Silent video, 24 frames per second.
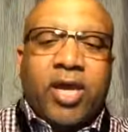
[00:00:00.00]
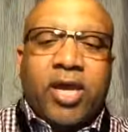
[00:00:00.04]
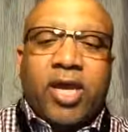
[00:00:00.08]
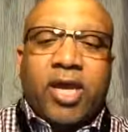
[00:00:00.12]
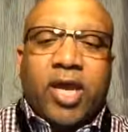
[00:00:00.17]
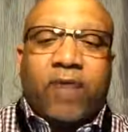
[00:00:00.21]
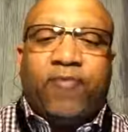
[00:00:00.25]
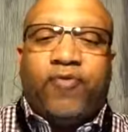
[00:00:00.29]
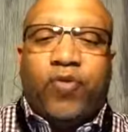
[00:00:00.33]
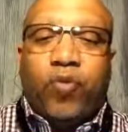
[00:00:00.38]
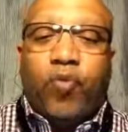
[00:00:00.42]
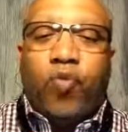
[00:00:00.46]

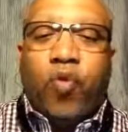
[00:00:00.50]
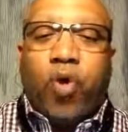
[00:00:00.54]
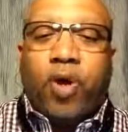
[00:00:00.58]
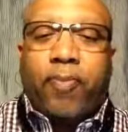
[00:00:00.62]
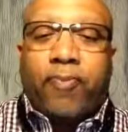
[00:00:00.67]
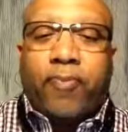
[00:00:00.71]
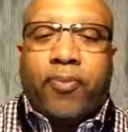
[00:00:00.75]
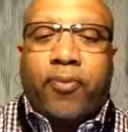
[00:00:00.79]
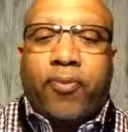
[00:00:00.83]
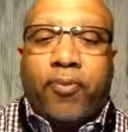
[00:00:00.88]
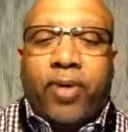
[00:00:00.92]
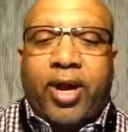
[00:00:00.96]
If you
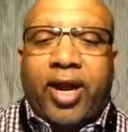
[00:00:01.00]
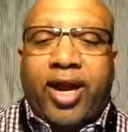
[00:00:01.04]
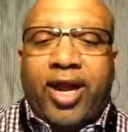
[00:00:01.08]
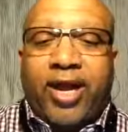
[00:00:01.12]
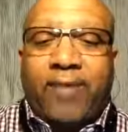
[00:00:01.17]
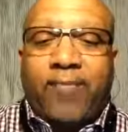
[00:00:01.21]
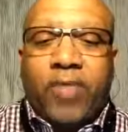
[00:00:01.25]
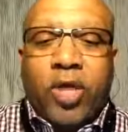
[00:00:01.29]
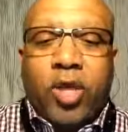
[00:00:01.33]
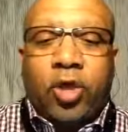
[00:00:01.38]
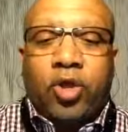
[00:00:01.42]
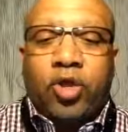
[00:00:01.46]
want
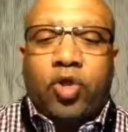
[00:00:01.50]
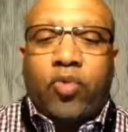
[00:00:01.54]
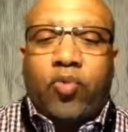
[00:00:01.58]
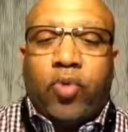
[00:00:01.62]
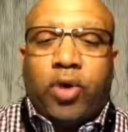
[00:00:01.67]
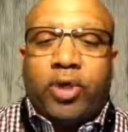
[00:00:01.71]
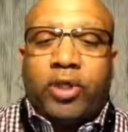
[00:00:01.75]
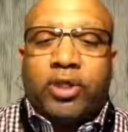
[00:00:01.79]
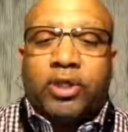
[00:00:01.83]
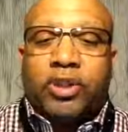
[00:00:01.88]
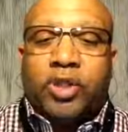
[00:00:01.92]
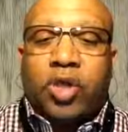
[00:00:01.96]
prayer, you
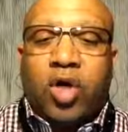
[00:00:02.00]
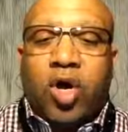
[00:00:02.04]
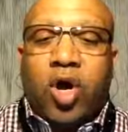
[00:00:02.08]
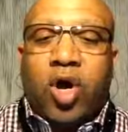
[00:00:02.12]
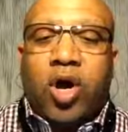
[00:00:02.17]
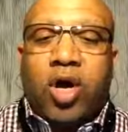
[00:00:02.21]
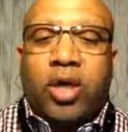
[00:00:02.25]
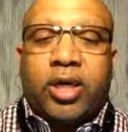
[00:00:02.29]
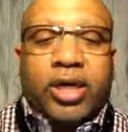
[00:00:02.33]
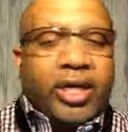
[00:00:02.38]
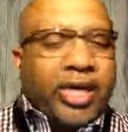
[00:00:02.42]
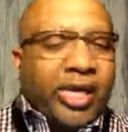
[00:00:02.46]
want to
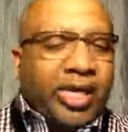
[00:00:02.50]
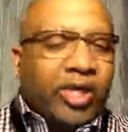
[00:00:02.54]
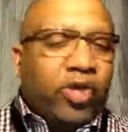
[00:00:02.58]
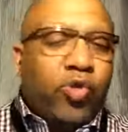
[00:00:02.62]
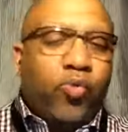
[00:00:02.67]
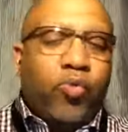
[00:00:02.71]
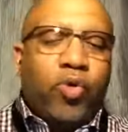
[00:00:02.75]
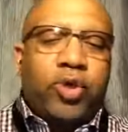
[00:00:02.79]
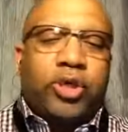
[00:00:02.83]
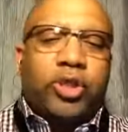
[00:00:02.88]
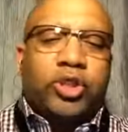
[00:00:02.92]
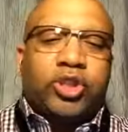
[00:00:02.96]
talk,
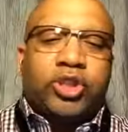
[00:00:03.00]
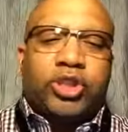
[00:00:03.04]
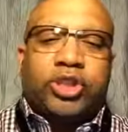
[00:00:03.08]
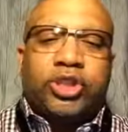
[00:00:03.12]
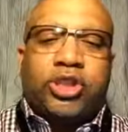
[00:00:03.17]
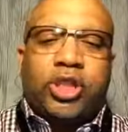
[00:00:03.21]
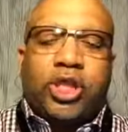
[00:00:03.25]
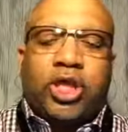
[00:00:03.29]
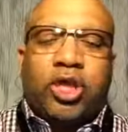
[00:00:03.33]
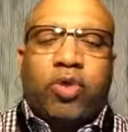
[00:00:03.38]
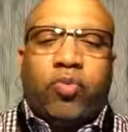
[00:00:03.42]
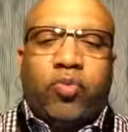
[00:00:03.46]
you want to
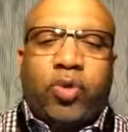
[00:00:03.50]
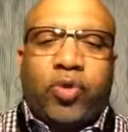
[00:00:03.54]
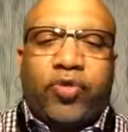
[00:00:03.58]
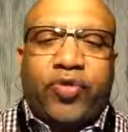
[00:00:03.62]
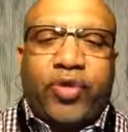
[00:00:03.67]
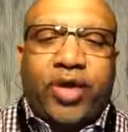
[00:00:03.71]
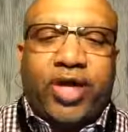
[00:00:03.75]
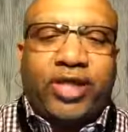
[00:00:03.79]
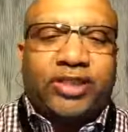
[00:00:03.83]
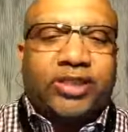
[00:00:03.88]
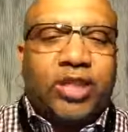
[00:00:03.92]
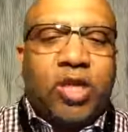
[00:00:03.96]
share
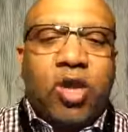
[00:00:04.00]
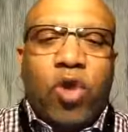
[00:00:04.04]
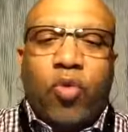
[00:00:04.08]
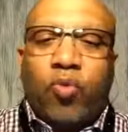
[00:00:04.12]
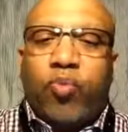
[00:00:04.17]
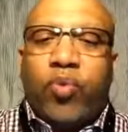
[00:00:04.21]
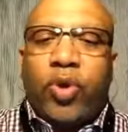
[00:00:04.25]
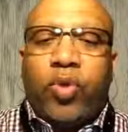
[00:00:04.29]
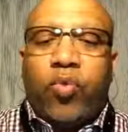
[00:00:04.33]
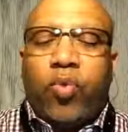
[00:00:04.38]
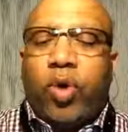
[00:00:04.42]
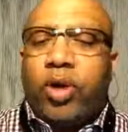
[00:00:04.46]
with us,
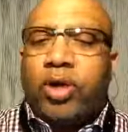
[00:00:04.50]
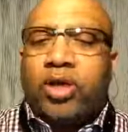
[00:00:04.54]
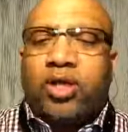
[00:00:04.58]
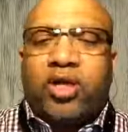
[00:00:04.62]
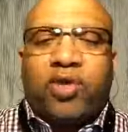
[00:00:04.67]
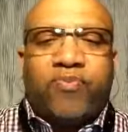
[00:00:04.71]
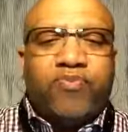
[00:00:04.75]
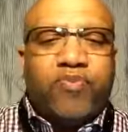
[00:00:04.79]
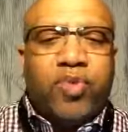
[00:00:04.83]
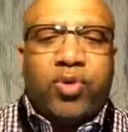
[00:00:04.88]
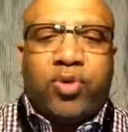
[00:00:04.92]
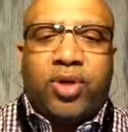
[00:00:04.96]
we want to
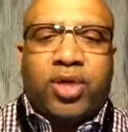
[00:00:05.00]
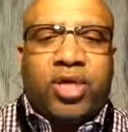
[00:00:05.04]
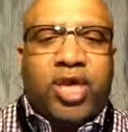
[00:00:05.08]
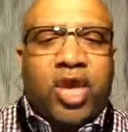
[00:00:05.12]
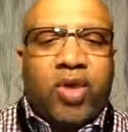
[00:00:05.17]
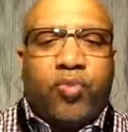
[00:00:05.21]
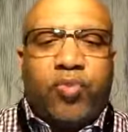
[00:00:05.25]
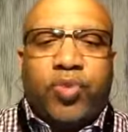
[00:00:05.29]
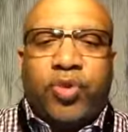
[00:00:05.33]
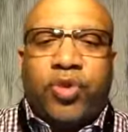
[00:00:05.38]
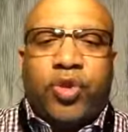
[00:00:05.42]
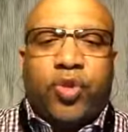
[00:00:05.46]

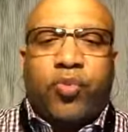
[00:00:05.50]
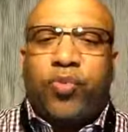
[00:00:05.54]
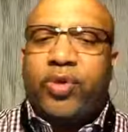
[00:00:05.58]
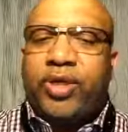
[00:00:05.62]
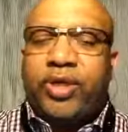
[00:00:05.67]
communicate with you.